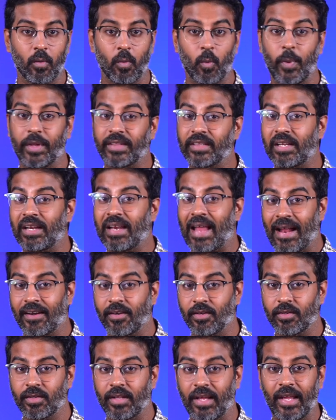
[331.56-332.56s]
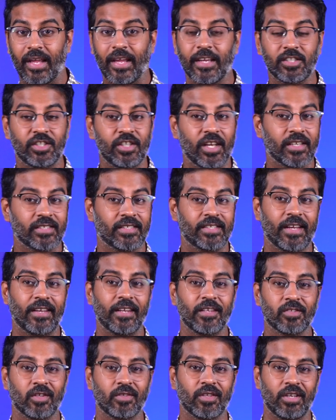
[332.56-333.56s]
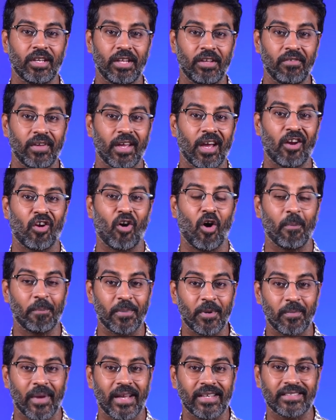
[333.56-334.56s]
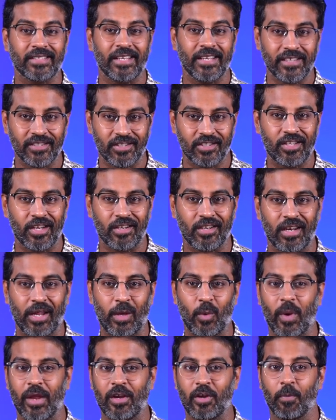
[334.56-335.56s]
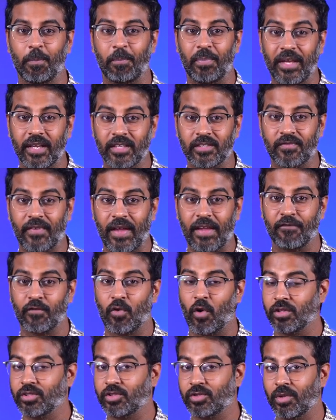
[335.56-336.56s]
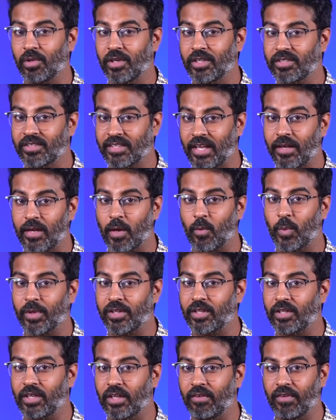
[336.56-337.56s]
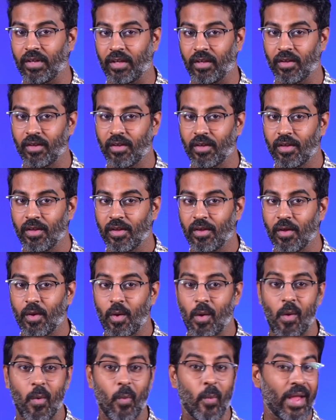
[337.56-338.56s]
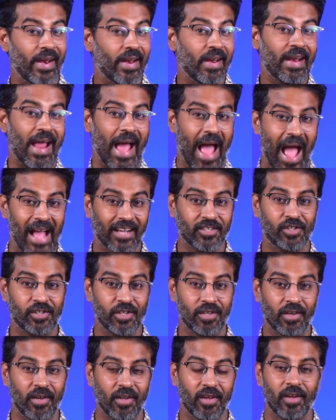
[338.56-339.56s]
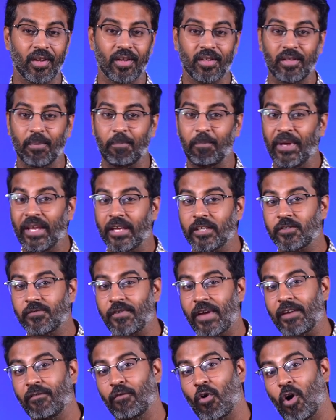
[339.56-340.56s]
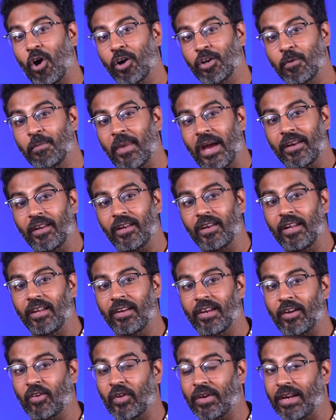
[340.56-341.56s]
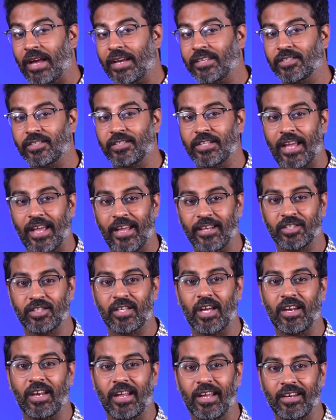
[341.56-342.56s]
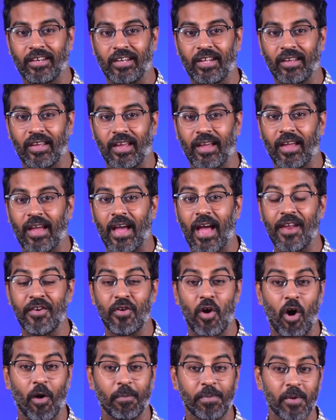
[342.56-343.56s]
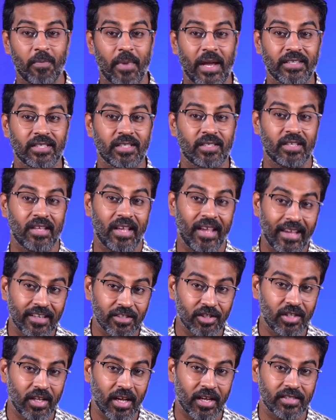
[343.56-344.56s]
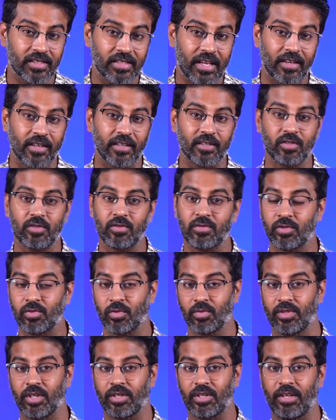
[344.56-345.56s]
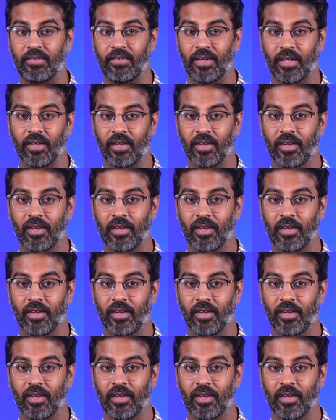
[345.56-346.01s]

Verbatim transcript: With the latter, the HDR settings on the TV are optimized instantly when your PS5 console is set up with the TV. When in action, the PS5 automatically recognizes the XR-A80K and optimizes HDR settings to suit the TV.